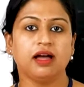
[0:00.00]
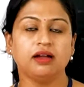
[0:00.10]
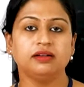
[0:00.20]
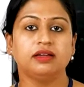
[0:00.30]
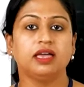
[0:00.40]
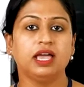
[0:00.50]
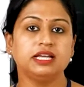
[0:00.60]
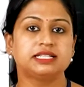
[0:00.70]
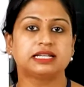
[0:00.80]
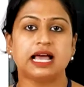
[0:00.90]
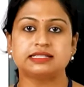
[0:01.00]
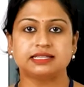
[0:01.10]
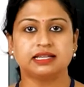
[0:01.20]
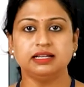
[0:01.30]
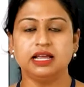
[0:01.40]
are 8
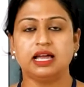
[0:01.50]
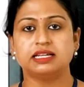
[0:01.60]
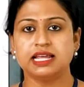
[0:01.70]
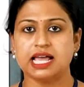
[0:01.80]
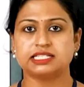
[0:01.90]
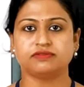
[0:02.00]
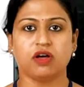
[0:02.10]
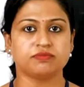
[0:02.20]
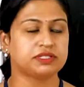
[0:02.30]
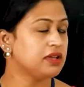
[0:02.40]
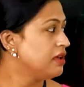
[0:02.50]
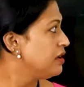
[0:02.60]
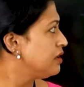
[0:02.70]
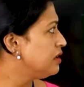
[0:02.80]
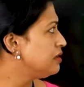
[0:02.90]
classical dance forms.
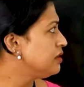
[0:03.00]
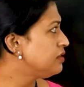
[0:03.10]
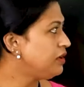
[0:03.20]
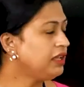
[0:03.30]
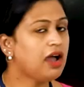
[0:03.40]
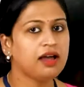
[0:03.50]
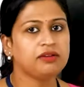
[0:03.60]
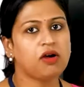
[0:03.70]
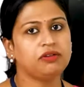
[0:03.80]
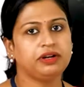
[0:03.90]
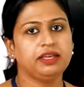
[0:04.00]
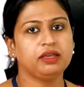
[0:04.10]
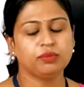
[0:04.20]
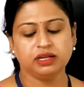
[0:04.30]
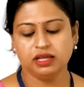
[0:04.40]
3 are already
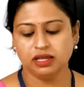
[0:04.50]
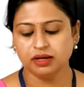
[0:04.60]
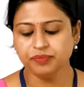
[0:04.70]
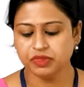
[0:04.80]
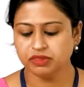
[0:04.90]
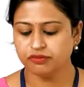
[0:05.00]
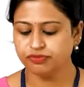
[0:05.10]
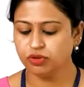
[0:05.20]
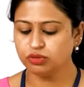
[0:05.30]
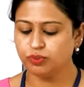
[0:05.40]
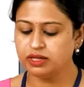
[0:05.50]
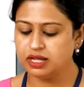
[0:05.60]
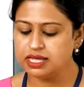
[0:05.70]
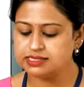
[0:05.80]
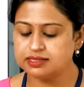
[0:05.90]
given here. The fourth
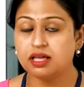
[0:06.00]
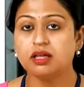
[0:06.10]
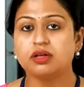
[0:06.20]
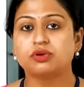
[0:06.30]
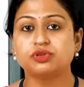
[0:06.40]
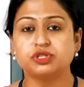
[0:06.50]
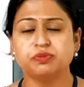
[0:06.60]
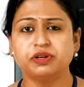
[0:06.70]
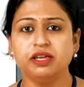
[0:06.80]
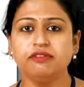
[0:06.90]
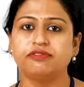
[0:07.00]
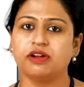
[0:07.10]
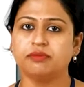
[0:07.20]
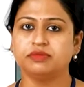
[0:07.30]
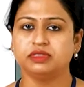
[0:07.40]
one is Kuchipudi
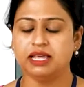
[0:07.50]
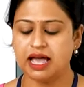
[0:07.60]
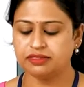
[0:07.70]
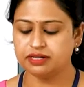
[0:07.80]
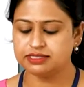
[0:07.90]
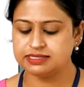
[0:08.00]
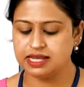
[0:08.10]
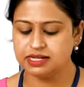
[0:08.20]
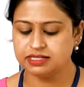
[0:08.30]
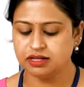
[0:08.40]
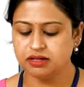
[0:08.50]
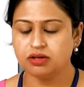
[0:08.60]
from Andhra state,